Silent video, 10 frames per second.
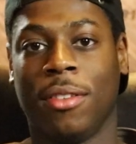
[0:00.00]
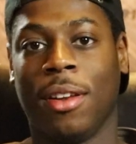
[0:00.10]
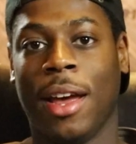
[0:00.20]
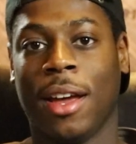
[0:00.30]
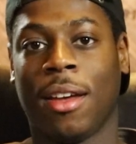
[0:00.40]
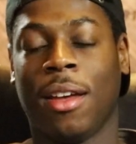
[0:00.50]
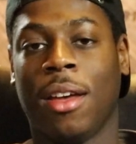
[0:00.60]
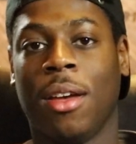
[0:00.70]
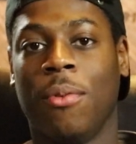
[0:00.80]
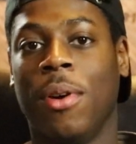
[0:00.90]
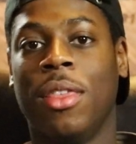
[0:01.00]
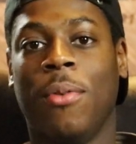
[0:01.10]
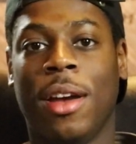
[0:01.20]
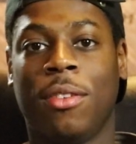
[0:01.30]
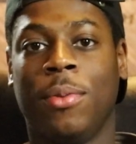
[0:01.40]
So, like, one of
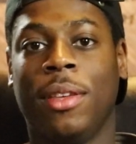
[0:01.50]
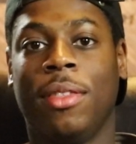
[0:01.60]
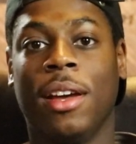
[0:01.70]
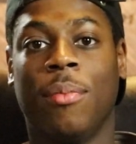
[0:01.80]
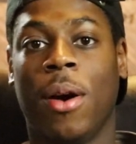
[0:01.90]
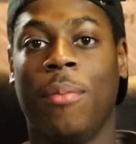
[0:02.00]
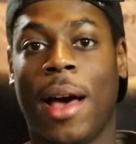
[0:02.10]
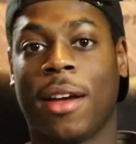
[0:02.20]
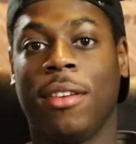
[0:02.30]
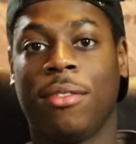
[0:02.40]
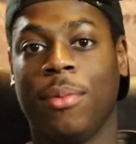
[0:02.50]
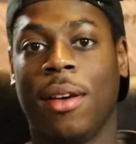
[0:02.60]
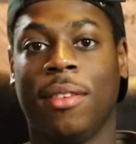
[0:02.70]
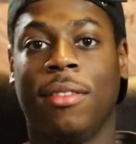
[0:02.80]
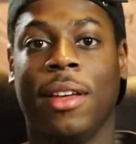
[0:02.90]
the ways we think about Black History
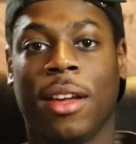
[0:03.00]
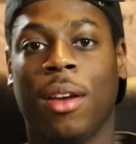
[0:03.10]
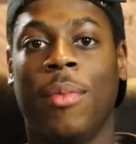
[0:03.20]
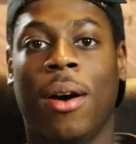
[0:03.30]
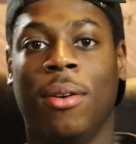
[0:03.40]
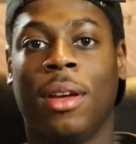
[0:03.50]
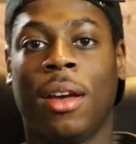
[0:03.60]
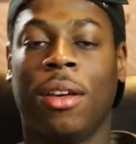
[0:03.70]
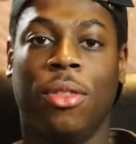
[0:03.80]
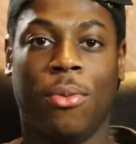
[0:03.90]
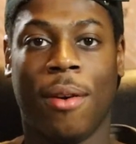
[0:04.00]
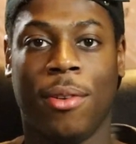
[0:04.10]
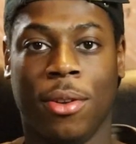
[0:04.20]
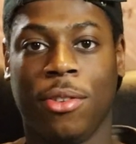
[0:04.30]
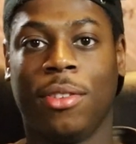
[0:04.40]
Month is thinking about the
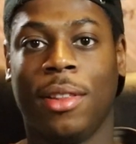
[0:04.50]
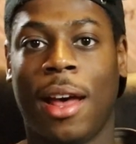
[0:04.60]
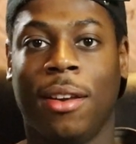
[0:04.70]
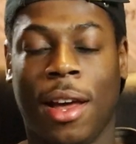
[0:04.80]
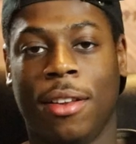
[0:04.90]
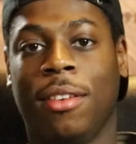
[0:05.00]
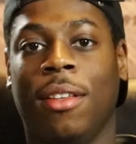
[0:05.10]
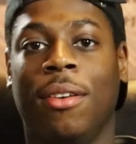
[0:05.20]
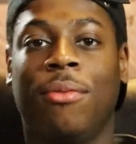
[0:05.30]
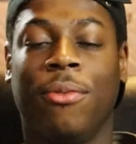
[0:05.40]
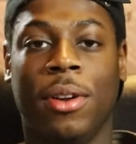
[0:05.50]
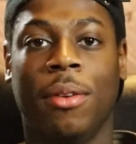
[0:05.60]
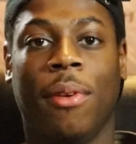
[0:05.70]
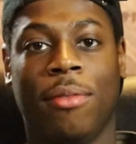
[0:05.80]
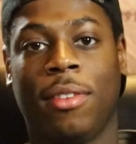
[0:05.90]
revolution that led to the
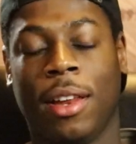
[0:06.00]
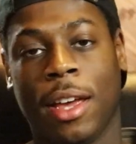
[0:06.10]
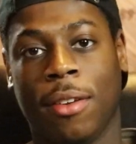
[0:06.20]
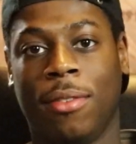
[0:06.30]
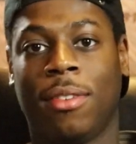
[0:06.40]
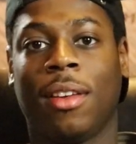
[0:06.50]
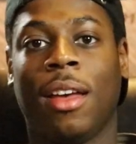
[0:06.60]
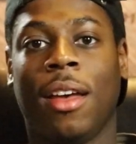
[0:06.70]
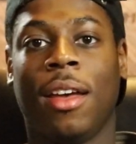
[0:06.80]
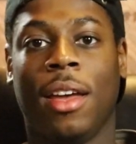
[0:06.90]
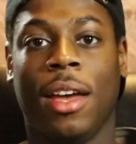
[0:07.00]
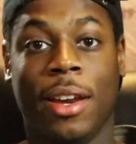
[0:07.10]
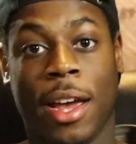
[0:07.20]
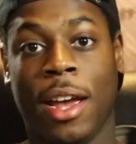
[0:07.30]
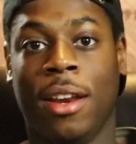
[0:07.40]
freedom of slaves
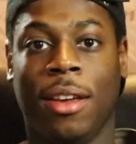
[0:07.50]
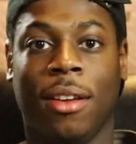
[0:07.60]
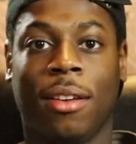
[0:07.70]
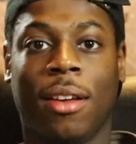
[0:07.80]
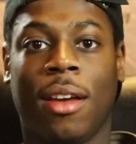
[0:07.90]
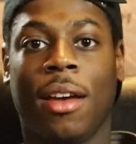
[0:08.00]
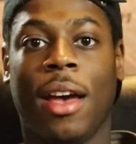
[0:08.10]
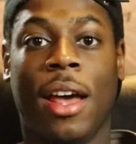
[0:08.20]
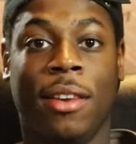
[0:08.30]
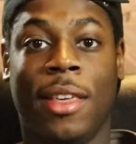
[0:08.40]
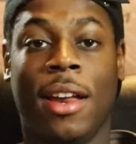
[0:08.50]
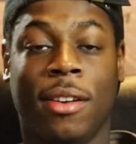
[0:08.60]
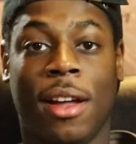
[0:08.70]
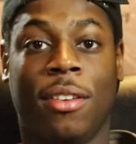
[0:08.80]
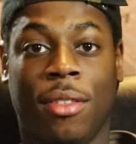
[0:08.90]
in Haiti and
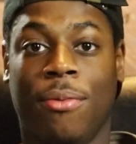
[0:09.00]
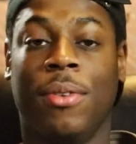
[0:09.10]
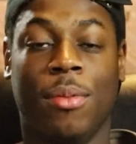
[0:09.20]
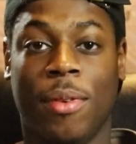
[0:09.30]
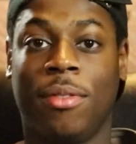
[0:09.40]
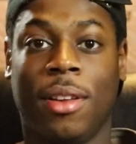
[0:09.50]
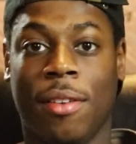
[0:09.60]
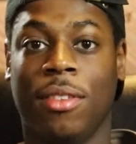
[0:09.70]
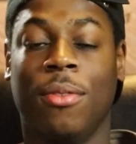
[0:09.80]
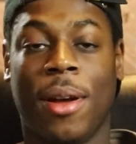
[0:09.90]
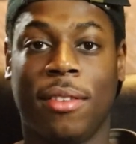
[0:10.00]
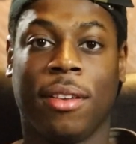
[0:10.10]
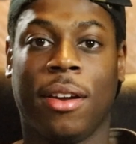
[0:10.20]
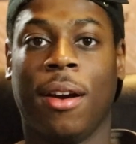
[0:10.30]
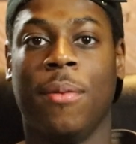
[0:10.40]
then led to the freedom of slaves in the
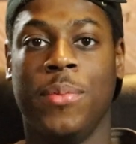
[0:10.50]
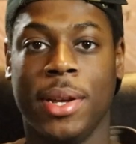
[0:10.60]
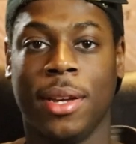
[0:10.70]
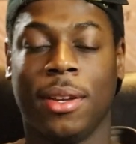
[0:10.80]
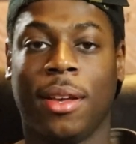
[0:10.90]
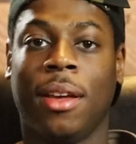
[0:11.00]
Western Caribbean.